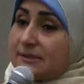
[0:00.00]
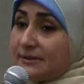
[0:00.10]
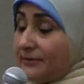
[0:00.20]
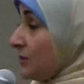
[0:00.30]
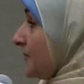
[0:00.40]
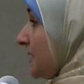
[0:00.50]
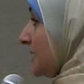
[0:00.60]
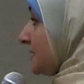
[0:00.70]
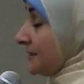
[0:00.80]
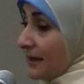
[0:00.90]

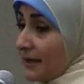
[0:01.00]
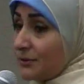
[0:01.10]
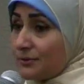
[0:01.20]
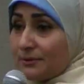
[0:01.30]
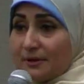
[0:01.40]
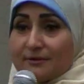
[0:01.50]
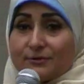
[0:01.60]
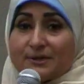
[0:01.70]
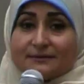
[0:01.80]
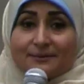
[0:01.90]
Cephalopina titillator? Have
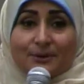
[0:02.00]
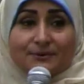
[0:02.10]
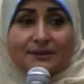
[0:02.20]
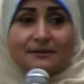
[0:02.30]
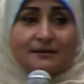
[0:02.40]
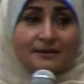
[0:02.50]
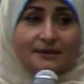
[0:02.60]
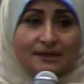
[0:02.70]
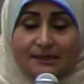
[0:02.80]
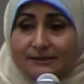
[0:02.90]
you heard about it?
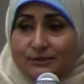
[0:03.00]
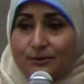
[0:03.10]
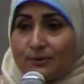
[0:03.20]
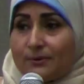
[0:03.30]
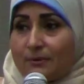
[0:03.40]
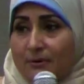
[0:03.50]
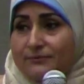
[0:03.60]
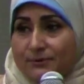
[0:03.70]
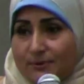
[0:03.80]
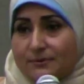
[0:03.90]
Do you know, all
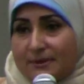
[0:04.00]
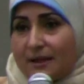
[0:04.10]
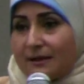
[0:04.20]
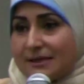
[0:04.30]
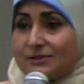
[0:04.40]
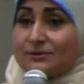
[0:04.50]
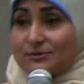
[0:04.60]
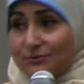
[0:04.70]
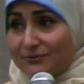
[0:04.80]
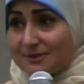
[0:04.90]
of you know the
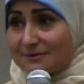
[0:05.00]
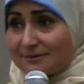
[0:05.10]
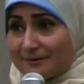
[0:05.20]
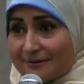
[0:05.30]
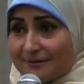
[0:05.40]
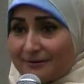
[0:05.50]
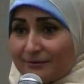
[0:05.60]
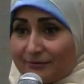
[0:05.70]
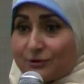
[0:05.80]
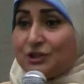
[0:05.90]
estrus ovis
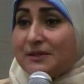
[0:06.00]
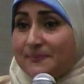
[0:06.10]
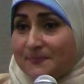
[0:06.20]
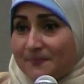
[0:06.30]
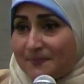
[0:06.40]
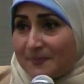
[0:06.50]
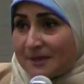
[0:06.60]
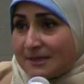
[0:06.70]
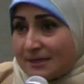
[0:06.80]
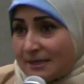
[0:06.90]
for sheep?
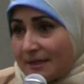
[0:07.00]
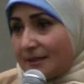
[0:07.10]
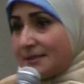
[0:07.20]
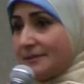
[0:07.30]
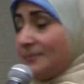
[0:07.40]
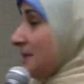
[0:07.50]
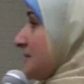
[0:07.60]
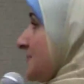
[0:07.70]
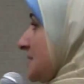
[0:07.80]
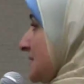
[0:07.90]
The similar
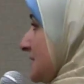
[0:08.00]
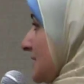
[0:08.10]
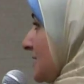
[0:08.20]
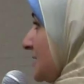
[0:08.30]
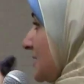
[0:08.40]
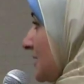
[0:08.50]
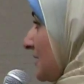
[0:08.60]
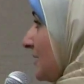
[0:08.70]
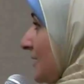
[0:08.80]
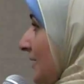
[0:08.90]
species in
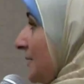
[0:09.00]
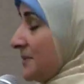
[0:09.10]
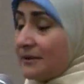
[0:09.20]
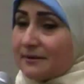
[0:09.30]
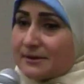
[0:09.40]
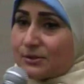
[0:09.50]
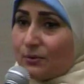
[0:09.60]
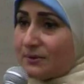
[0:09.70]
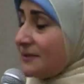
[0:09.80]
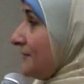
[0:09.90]
camel is
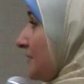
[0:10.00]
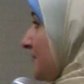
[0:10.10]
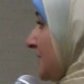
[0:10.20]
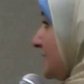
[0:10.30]
called Cephalopina